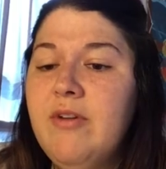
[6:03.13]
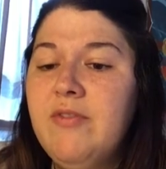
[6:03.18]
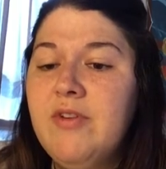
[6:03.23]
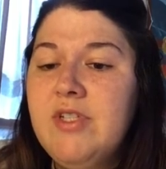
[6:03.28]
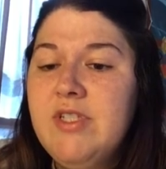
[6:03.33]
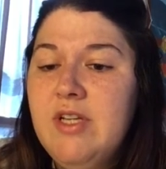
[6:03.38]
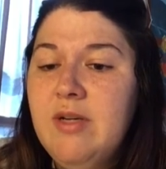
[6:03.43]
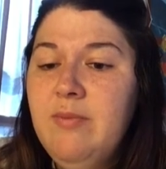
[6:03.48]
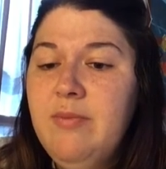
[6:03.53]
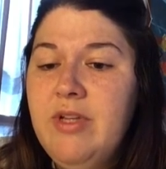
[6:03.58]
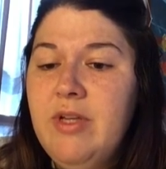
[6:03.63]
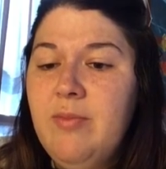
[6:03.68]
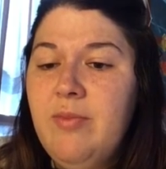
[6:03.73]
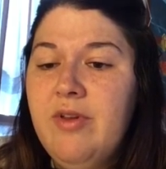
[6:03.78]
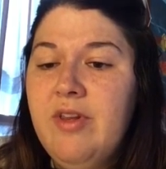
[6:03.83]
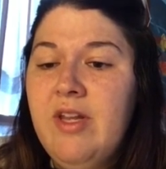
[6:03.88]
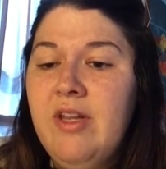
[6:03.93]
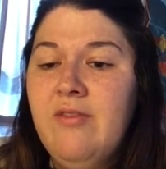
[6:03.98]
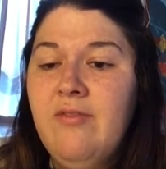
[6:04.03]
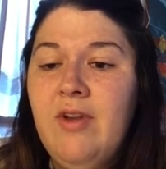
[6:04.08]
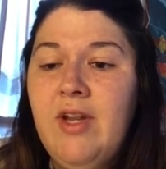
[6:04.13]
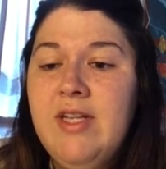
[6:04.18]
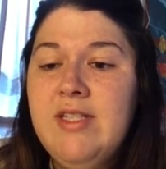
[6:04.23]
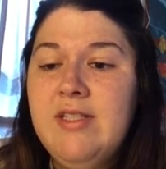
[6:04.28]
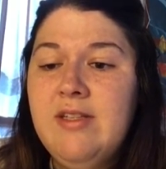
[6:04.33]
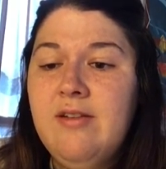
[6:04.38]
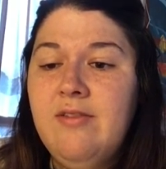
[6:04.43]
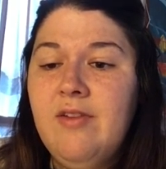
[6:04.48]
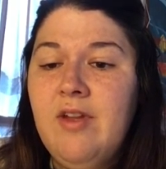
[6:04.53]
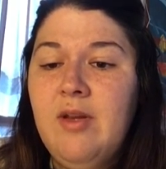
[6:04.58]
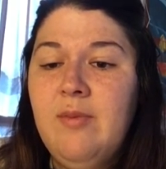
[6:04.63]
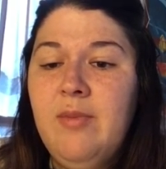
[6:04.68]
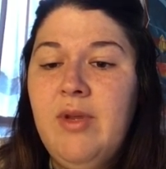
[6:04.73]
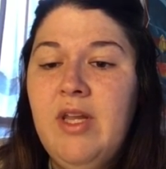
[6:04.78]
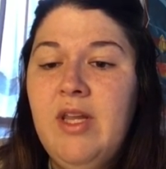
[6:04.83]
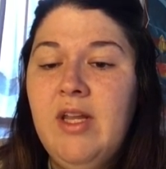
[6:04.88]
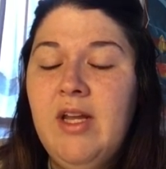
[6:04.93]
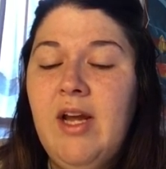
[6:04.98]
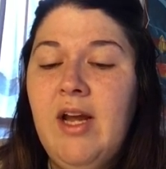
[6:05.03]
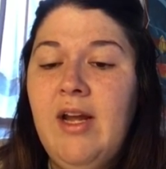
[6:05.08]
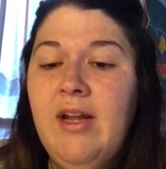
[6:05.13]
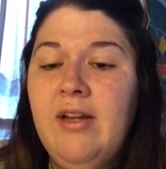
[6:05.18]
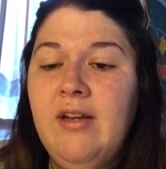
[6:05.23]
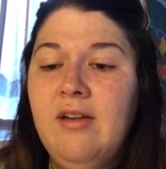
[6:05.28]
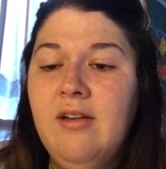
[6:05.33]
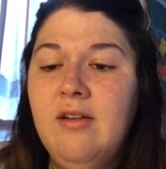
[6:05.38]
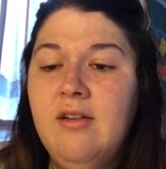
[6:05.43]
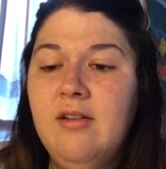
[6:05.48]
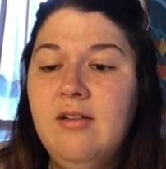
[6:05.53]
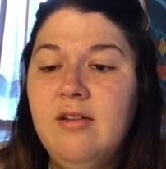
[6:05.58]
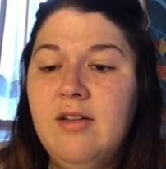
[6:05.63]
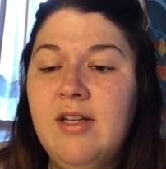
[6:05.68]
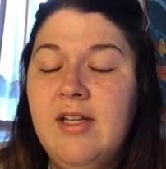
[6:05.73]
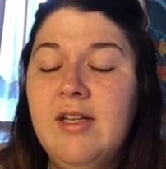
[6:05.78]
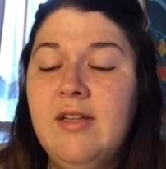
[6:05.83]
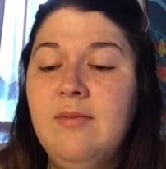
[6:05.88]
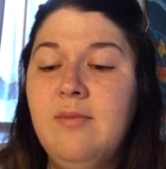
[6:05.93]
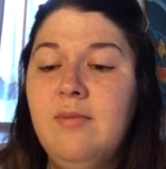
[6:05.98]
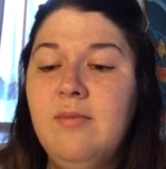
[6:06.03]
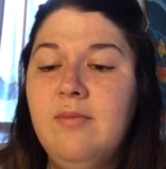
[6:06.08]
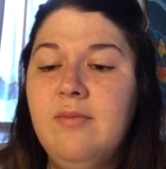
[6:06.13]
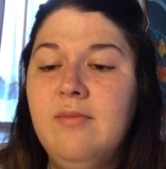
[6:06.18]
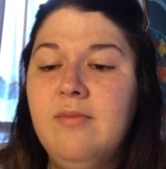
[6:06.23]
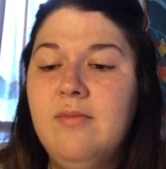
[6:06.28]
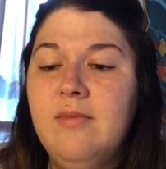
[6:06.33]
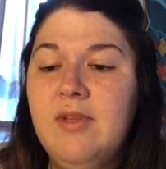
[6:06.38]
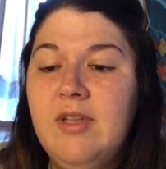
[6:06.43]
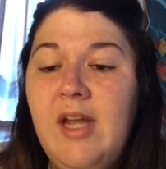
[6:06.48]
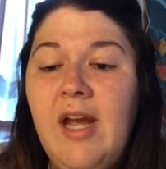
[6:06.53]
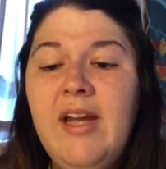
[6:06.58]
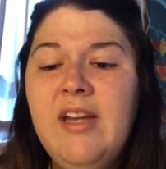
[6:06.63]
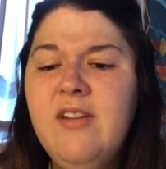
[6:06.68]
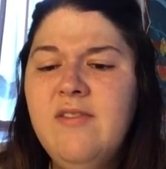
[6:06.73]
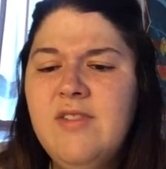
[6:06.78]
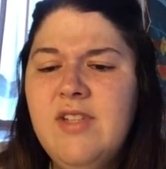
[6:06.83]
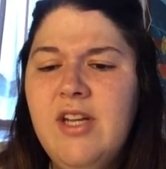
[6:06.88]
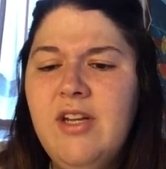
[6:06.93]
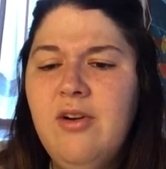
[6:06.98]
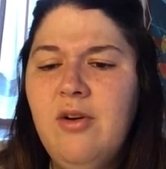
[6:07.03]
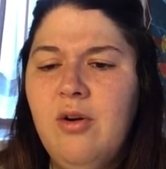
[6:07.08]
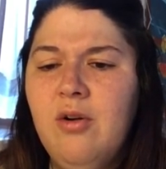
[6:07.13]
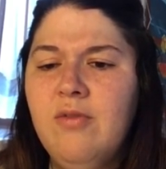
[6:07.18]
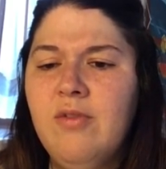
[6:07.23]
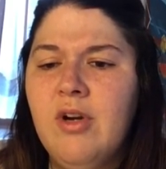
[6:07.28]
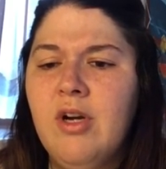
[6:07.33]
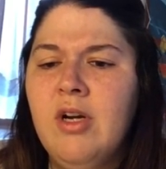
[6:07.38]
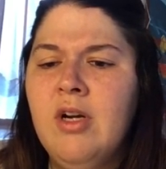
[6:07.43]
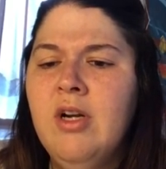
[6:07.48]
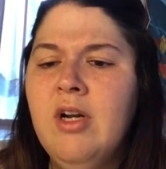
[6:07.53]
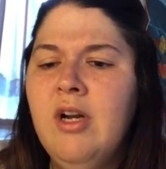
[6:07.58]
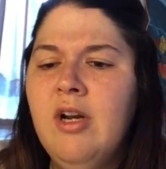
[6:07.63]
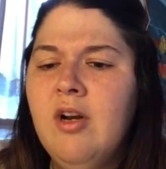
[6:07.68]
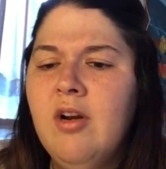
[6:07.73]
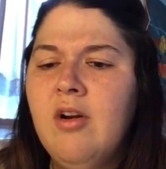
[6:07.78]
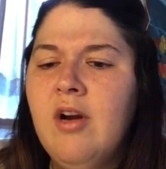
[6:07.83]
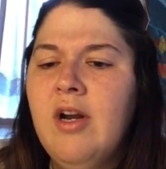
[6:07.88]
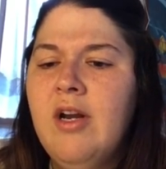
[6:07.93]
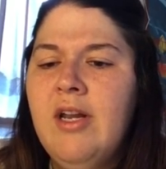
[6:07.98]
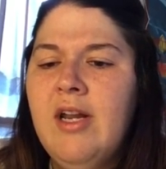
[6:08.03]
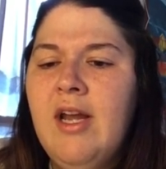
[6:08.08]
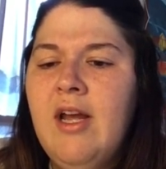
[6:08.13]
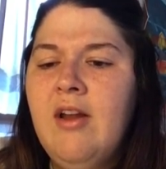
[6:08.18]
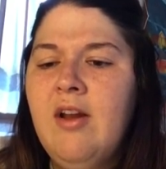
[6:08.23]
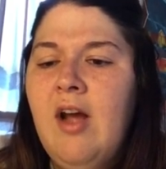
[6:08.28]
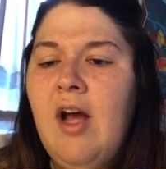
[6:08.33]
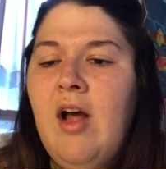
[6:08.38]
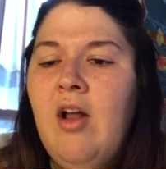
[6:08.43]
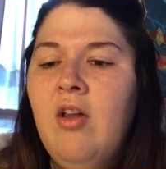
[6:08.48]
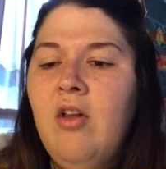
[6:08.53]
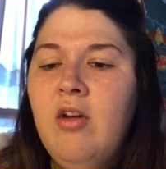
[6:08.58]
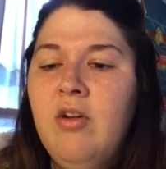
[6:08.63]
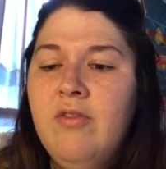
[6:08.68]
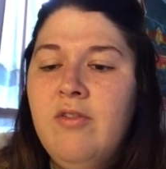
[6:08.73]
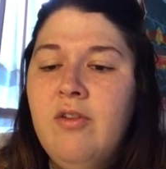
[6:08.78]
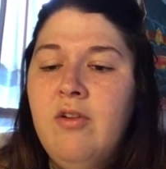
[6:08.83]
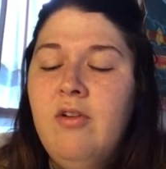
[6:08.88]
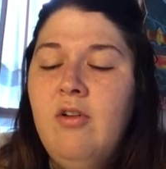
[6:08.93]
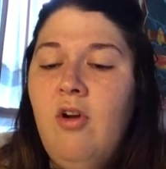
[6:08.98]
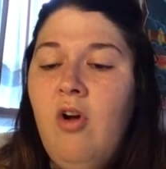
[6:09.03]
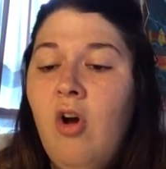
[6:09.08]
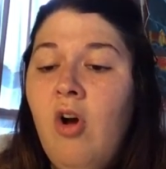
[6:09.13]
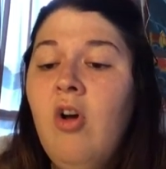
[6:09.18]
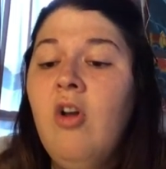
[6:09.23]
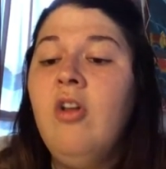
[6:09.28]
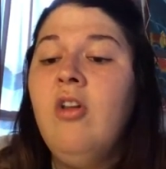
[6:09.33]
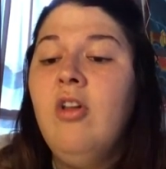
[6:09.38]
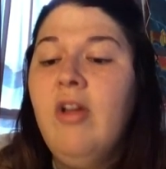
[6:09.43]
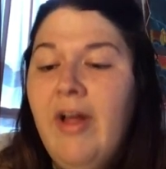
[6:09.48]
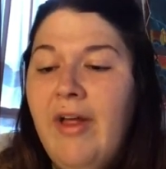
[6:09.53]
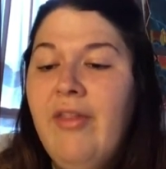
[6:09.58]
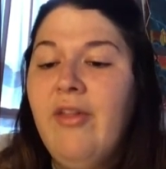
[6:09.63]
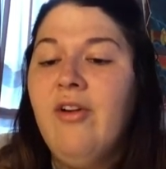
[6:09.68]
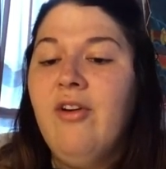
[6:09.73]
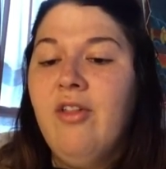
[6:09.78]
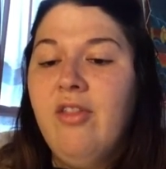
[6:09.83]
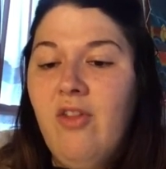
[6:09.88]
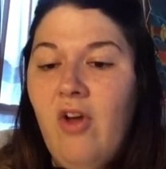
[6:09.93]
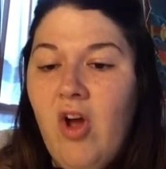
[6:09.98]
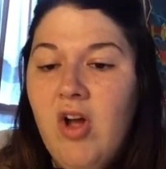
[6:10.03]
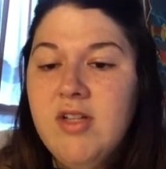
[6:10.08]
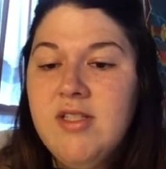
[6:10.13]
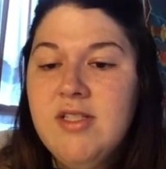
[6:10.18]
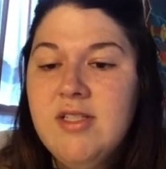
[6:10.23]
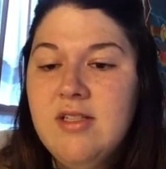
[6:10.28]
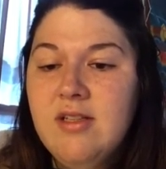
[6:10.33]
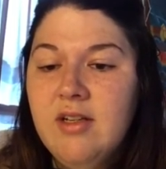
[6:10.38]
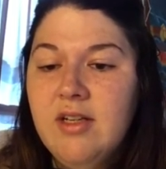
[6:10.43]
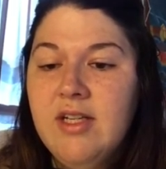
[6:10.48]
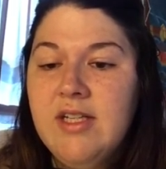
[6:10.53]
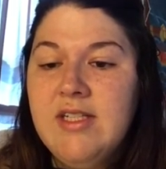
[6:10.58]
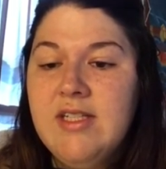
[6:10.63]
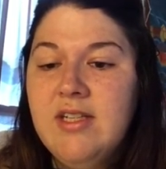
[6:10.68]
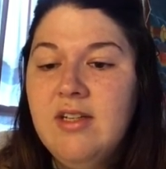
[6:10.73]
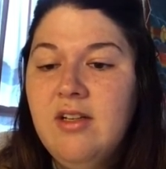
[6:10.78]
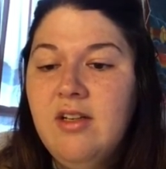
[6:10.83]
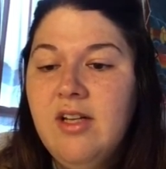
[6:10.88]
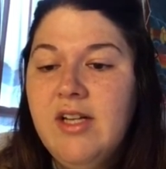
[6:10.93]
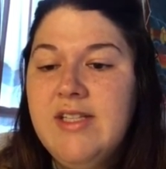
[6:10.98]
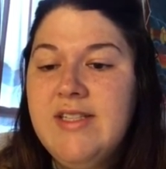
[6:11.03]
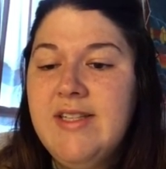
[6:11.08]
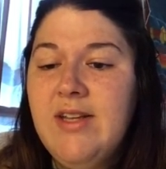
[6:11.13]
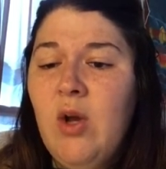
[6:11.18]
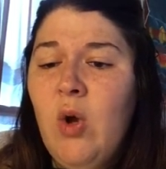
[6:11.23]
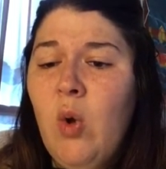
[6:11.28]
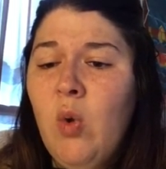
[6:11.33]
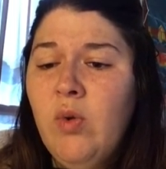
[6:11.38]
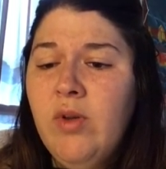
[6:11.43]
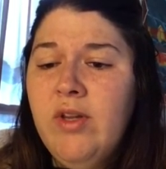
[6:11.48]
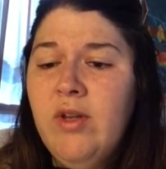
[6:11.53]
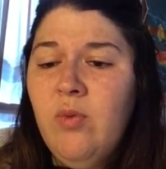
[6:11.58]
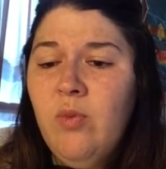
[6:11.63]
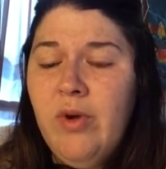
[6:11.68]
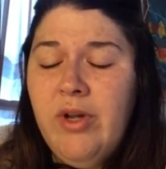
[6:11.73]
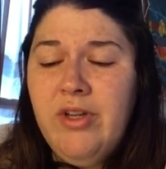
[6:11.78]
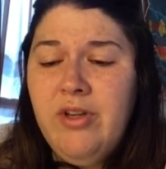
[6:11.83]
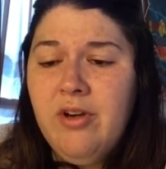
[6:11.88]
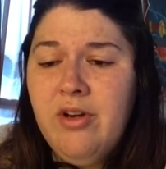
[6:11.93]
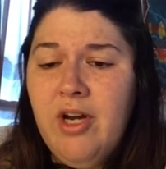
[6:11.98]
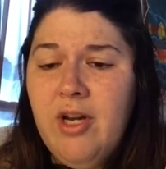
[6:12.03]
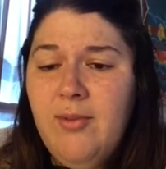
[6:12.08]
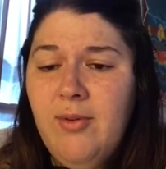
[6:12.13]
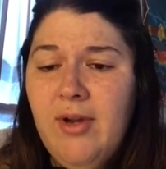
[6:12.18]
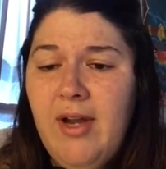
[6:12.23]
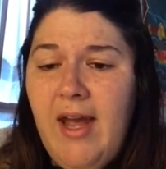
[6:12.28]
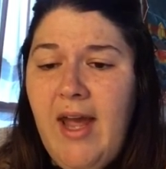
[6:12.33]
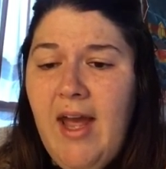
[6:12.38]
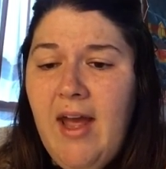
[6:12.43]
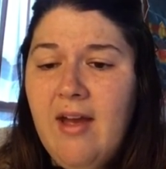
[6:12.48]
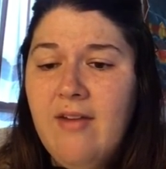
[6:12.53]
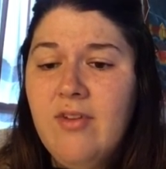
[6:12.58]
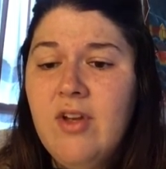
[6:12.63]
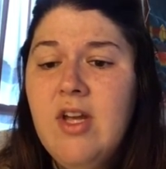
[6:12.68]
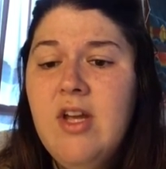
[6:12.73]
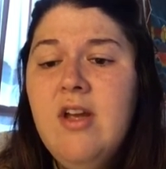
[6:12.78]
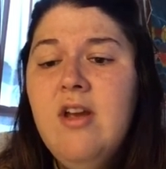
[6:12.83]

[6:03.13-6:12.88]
for some people, the invasive can be the kind, can kind of take over crowding out all over all other thoughts until it's the only one you're able to have,